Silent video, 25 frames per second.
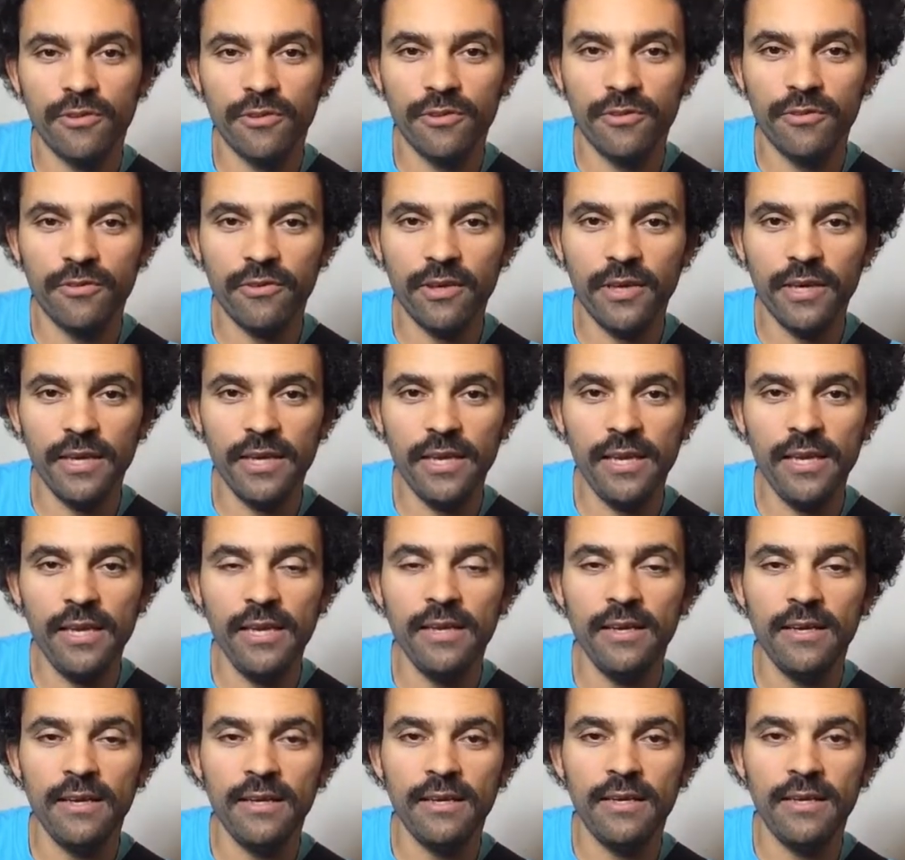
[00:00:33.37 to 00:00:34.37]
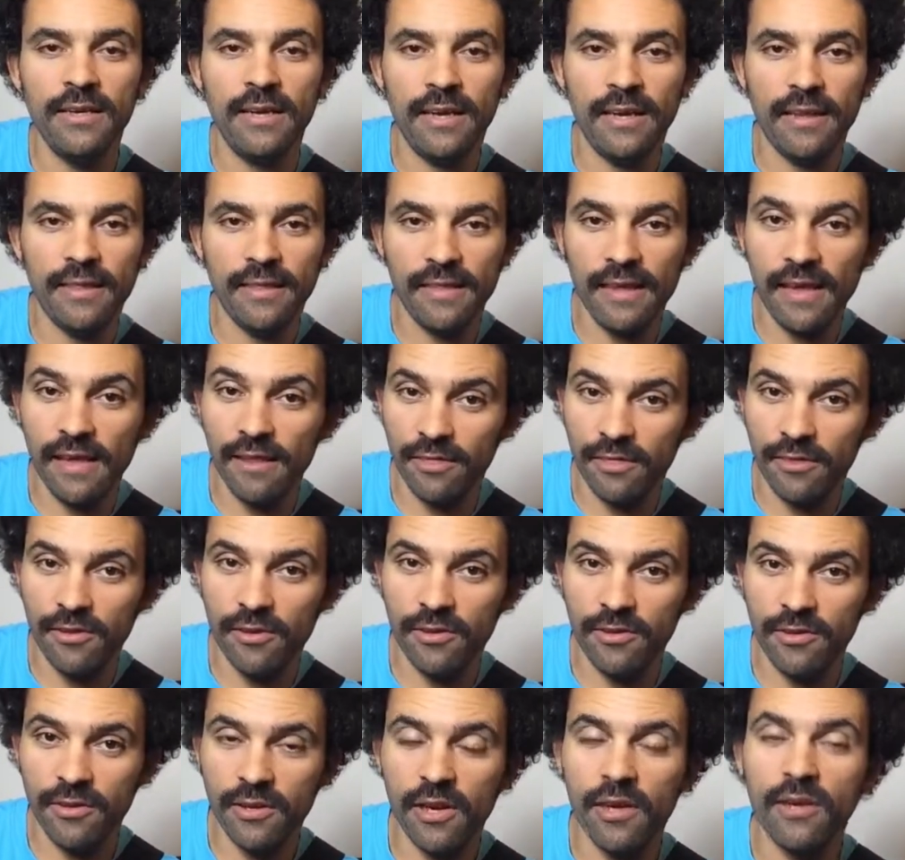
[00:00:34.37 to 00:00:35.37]
3, and that
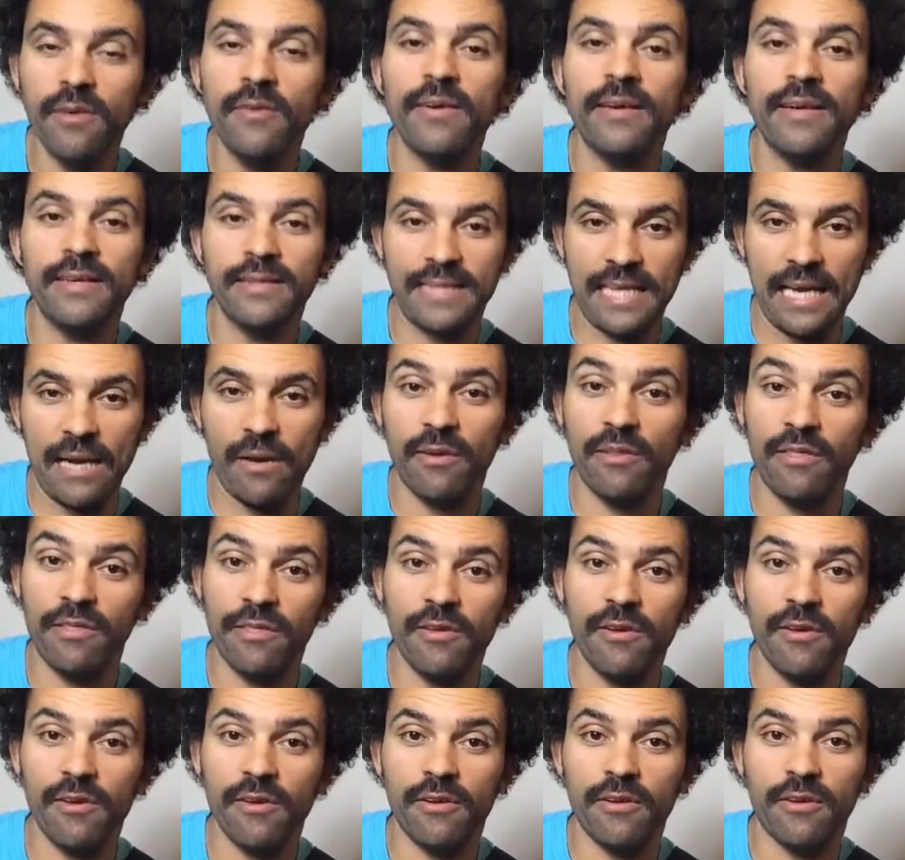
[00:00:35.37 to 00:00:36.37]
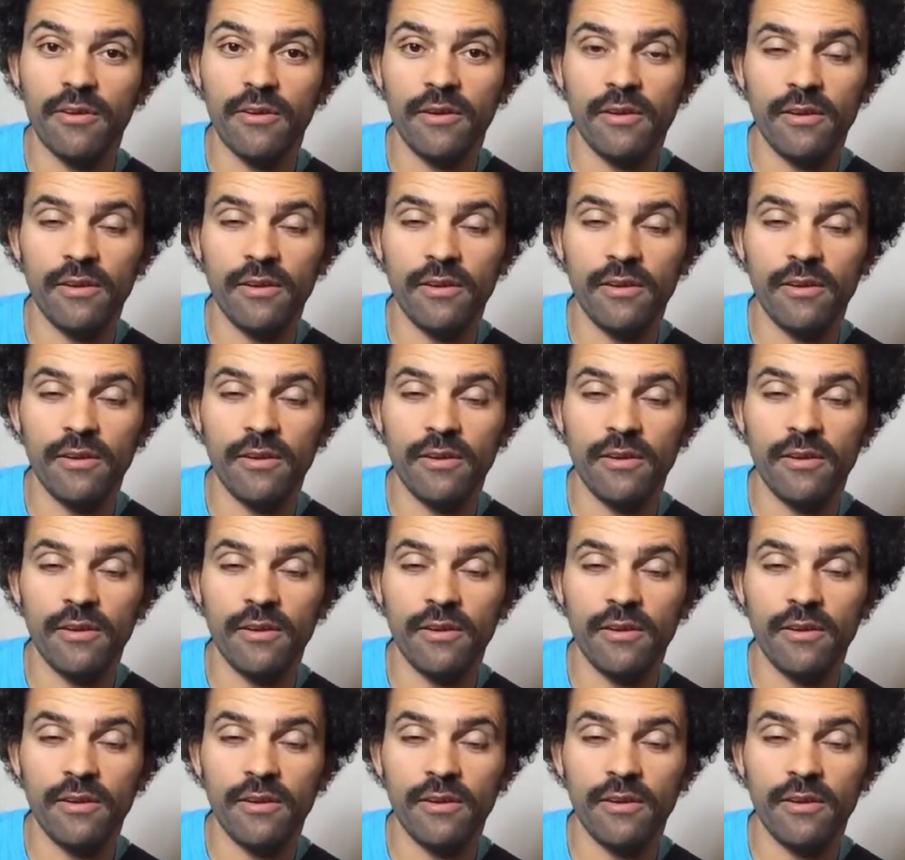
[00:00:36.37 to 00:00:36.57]
third note is our third.